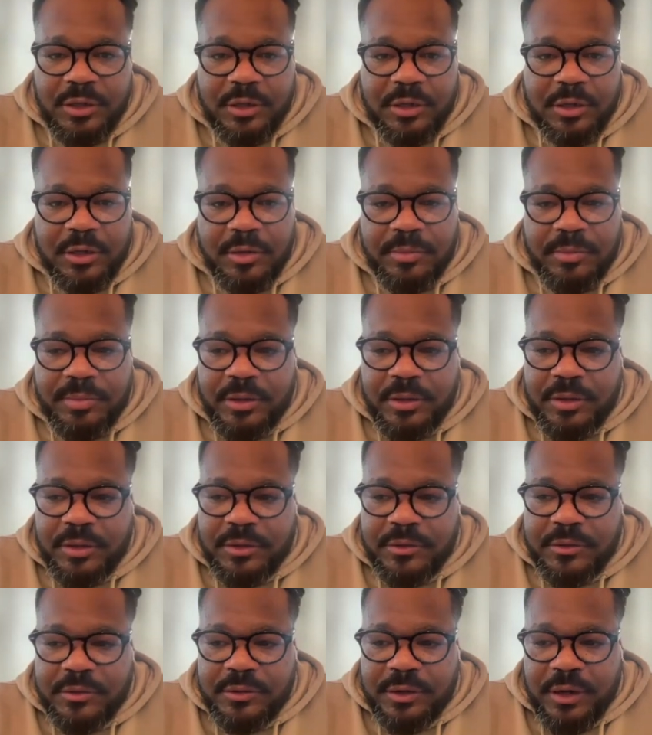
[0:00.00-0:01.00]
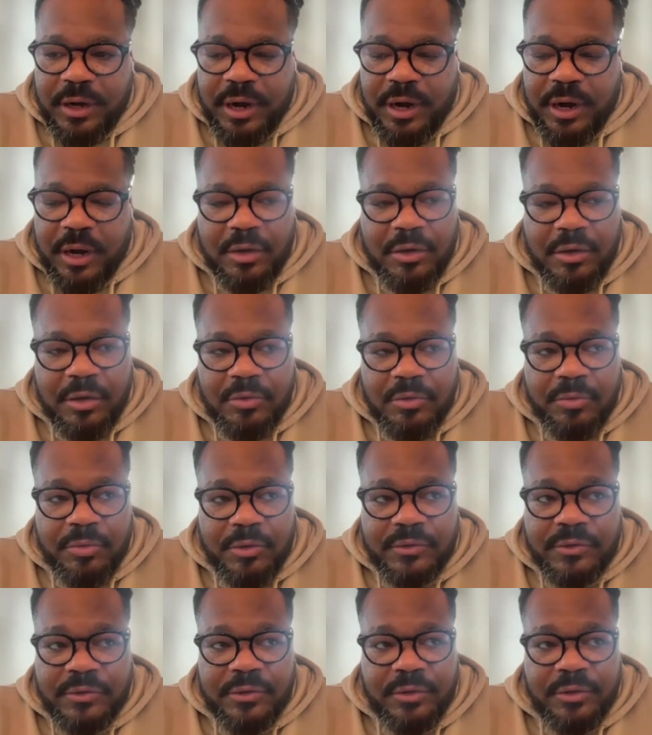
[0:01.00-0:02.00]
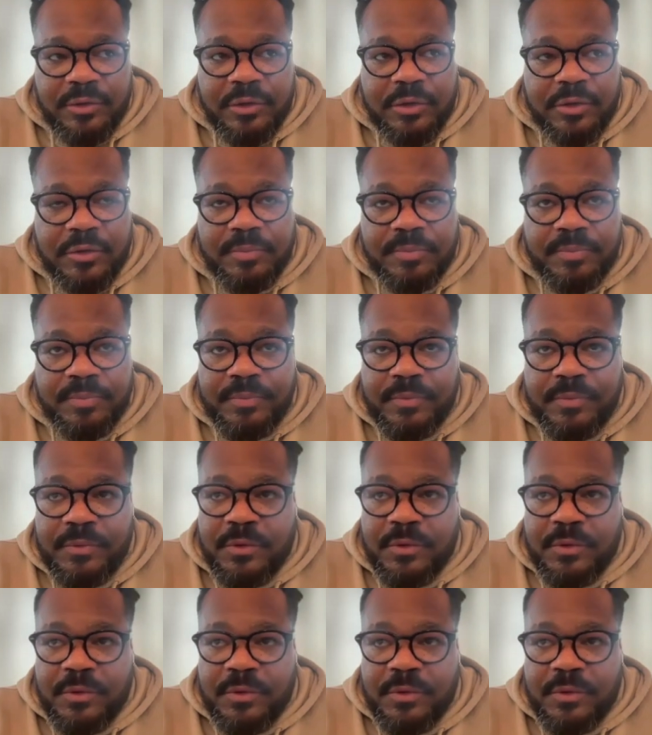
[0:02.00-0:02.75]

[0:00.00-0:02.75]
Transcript: uh, because Ireland was in a, um,